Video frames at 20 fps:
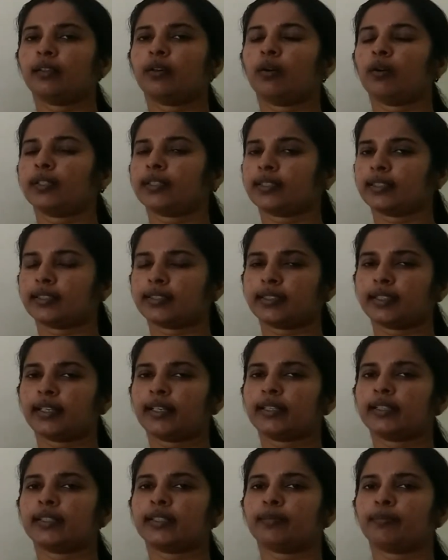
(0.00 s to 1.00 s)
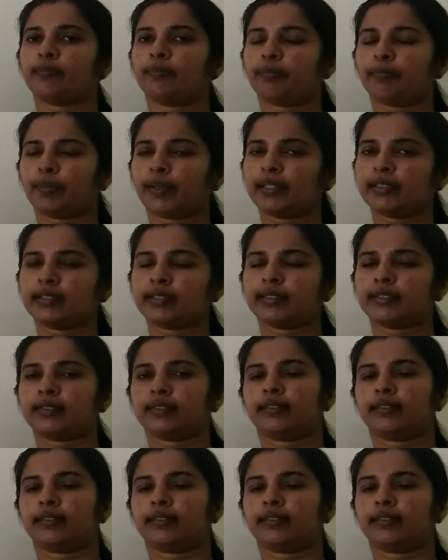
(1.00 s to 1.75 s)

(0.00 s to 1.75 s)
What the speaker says: cos z plus